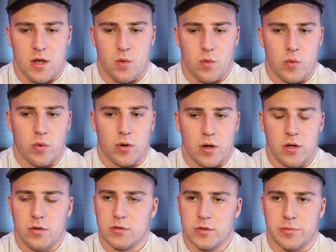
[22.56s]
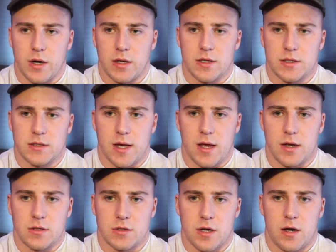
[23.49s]
And what we're going to do is break this down
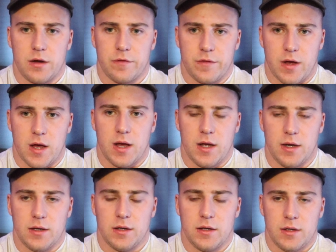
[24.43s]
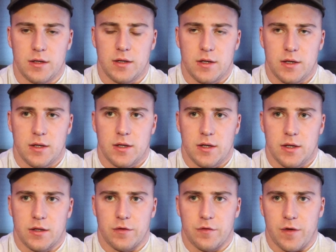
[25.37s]
and try to find
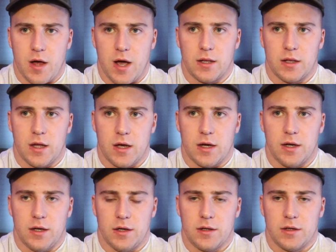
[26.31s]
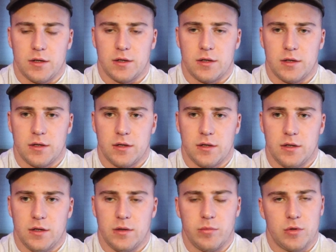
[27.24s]
the fine line
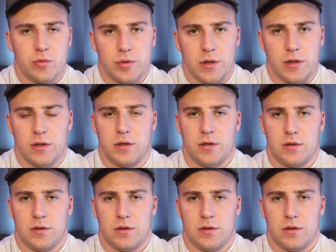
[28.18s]
in between,